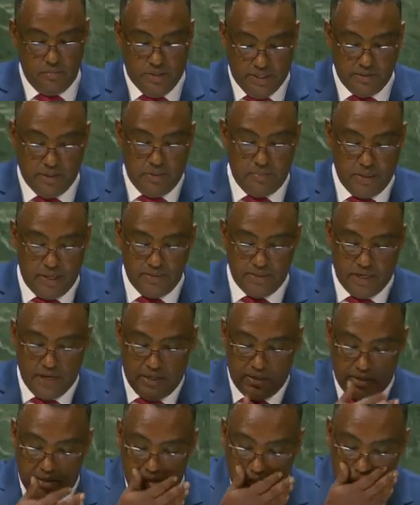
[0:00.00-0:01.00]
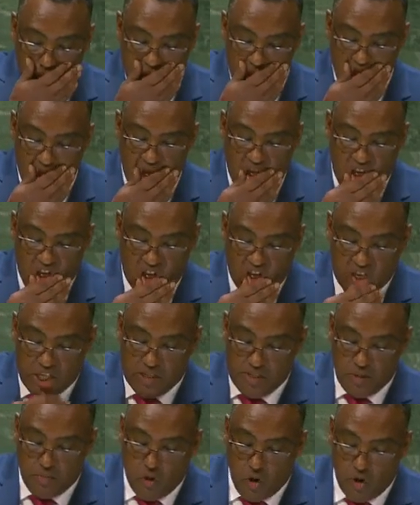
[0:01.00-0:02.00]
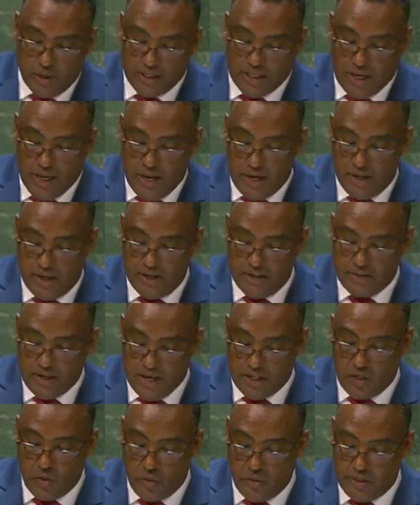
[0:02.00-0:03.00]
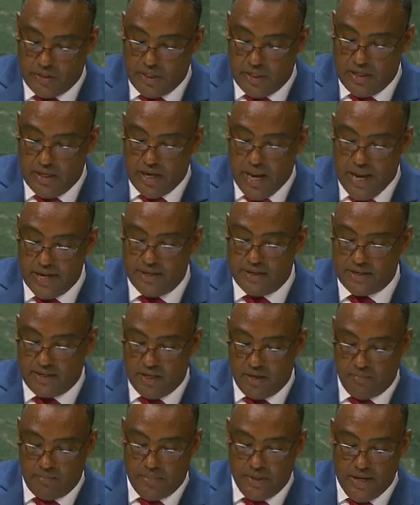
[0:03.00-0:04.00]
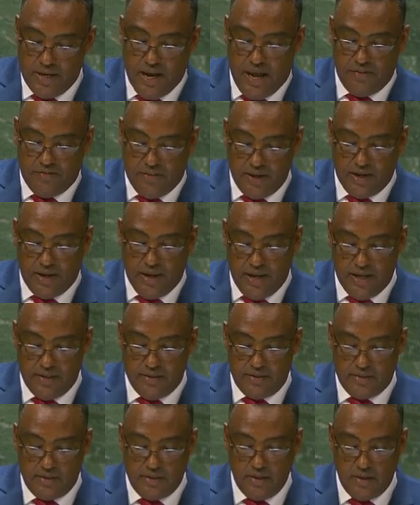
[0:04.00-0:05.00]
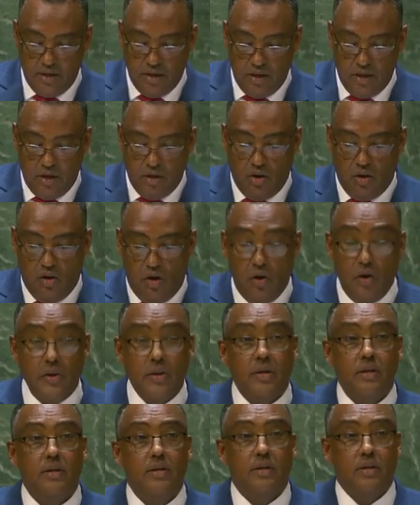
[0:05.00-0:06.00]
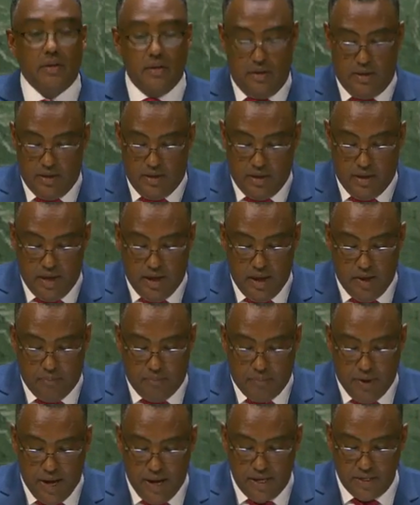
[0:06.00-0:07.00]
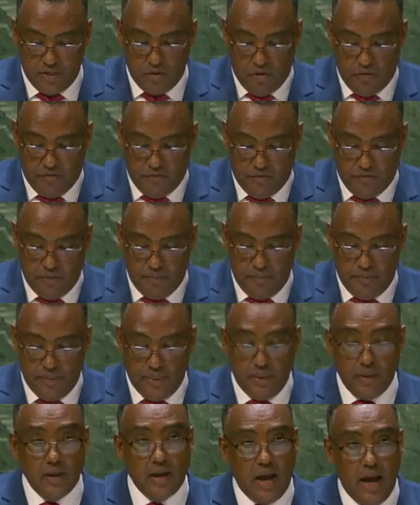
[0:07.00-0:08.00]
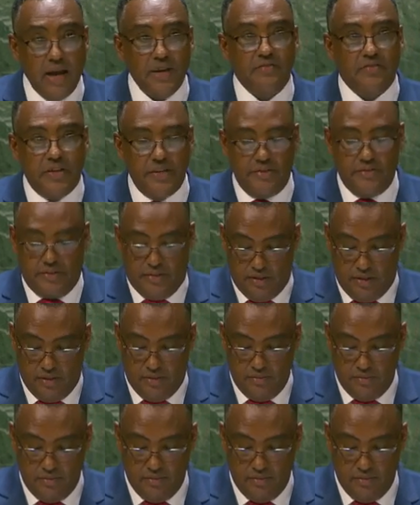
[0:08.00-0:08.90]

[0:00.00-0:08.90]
Mr. President, the political and security landscape in Africa is on a path of adversity.